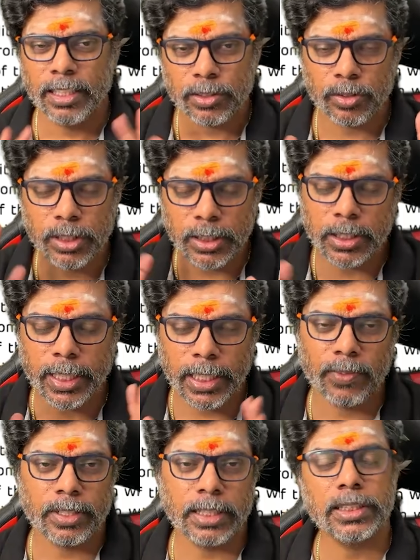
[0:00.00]
So this kind
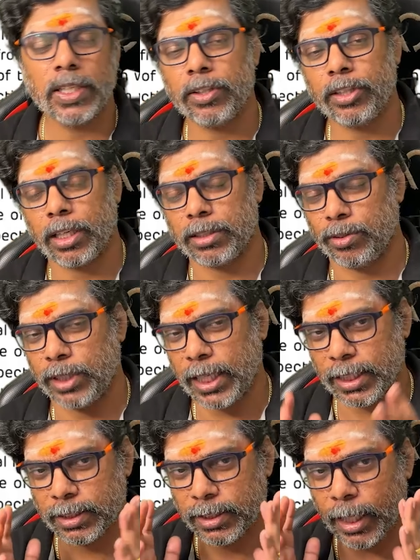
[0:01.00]
of things they will talk. So
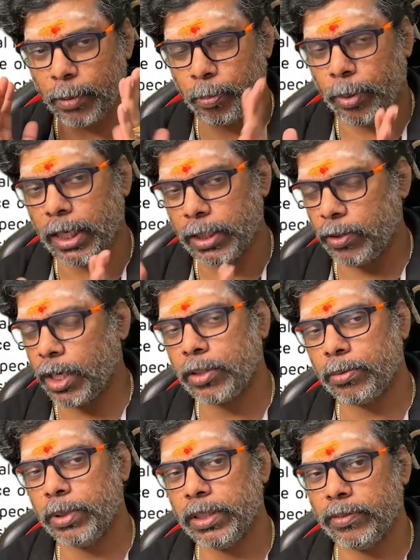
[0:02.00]
that part you have
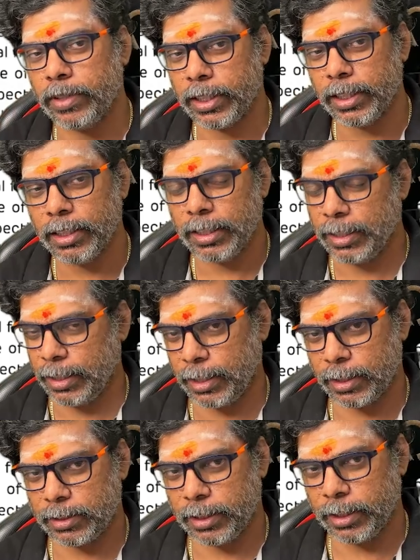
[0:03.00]
to be very
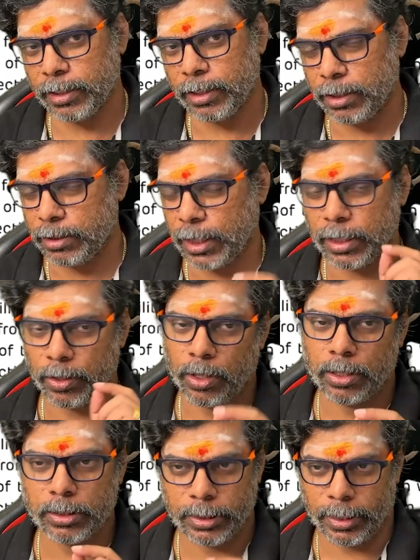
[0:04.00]
interesting, that you
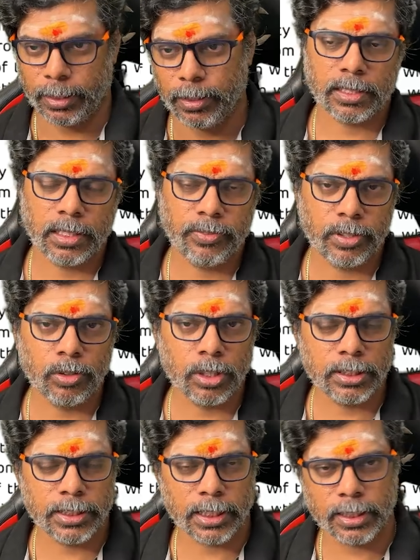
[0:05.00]
have to check. If you go
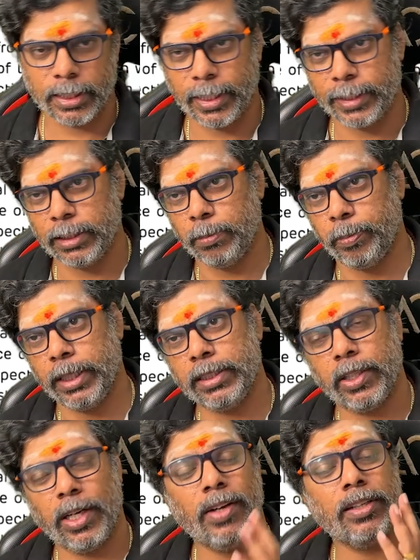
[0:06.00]
and check the Asian Paint,
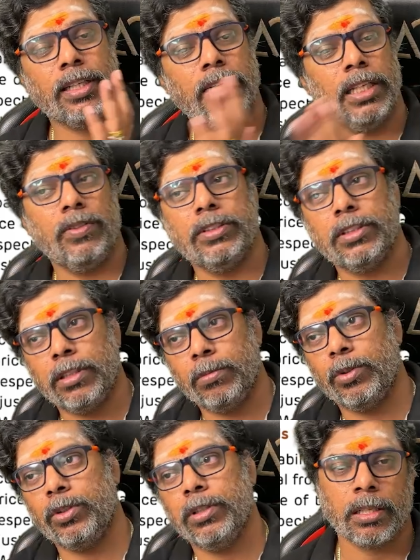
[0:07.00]
they'll have clear vision
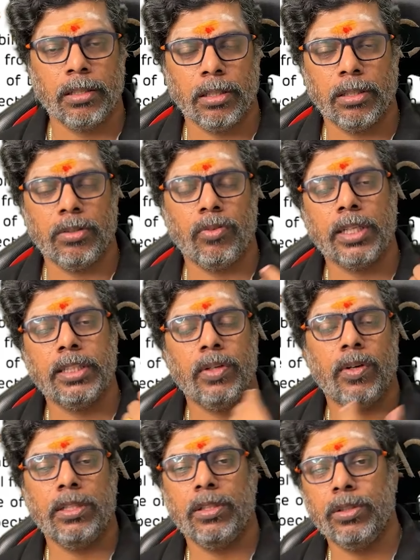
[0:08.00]
about what they
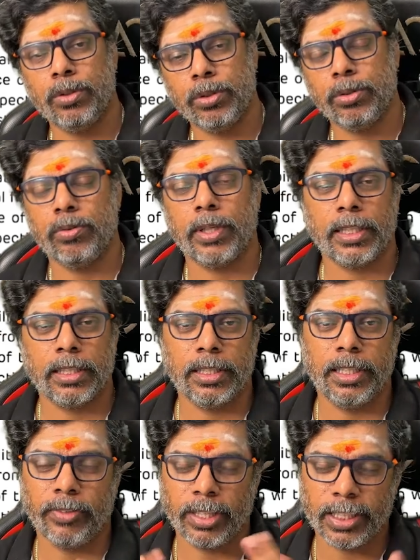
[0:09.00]
want to do, what are the
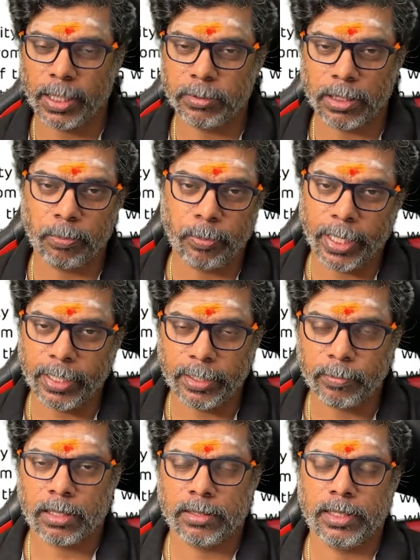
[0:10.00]
different types of paint
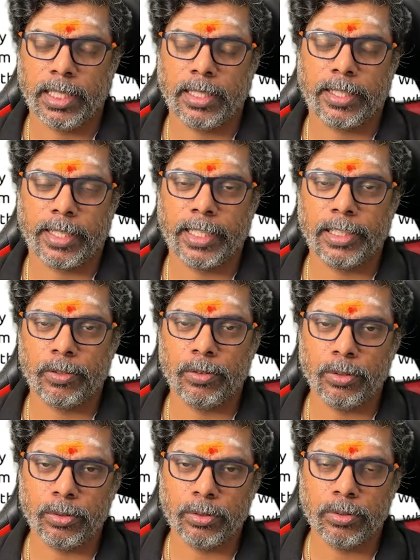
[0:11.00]
they are trying to
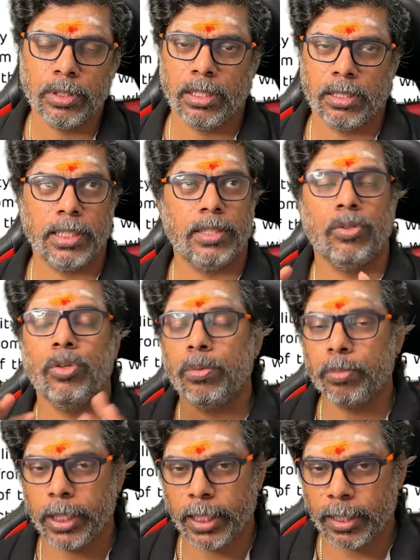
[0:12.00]
do, that
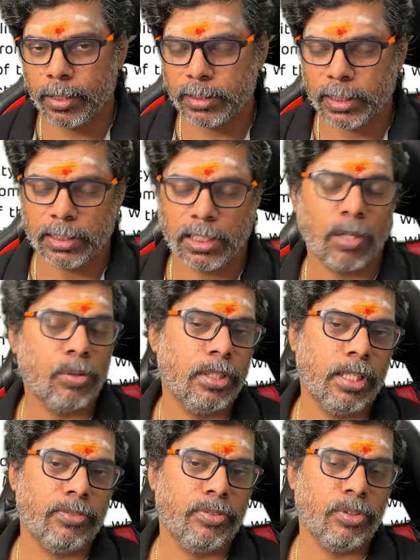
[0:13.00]
home decor section, how they
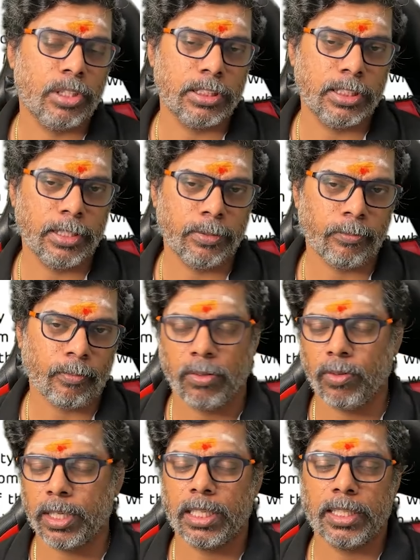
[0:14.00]
are focusing,
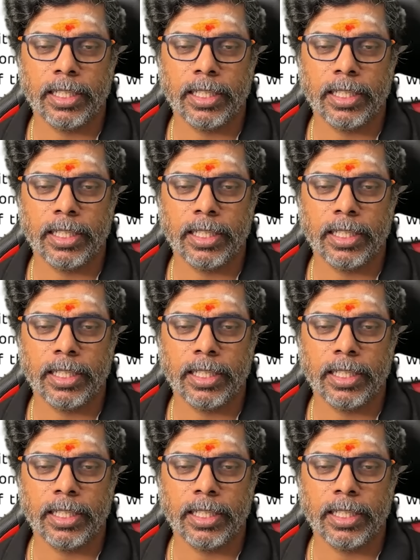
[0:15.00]
what are the